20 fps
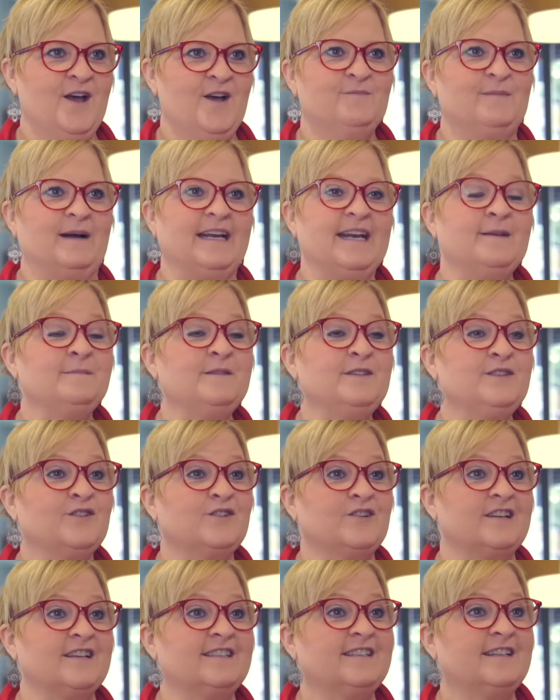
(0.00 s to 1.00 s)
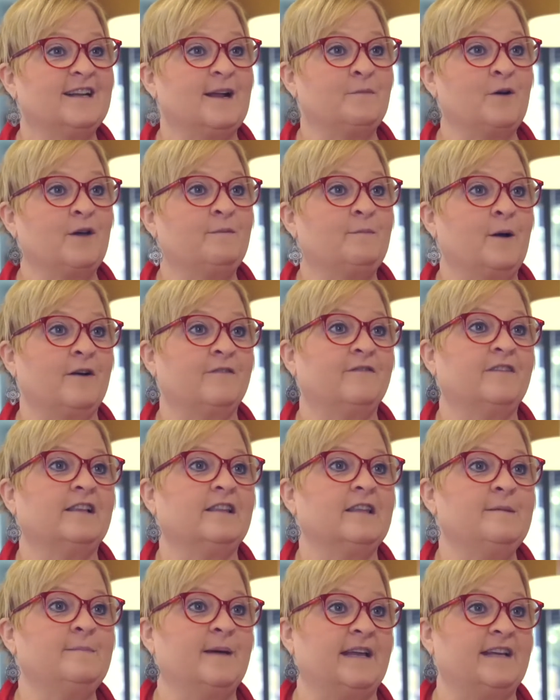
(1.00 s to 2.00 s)
My name is Chris, and I'm with
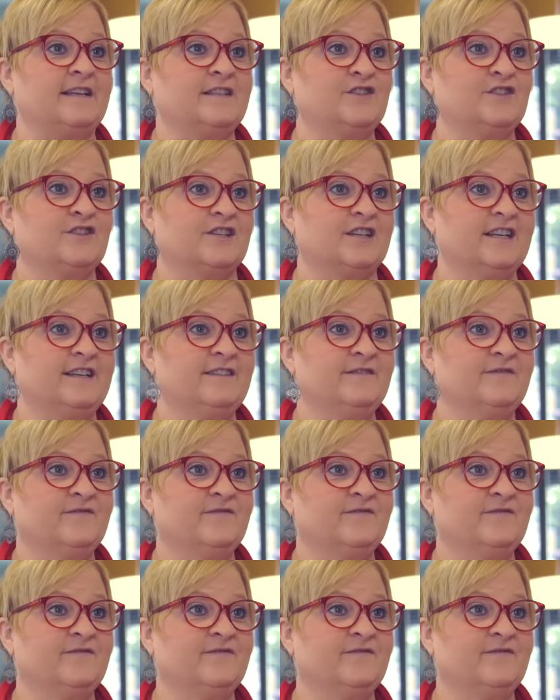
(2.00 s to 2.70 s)
Perfectly Pastry.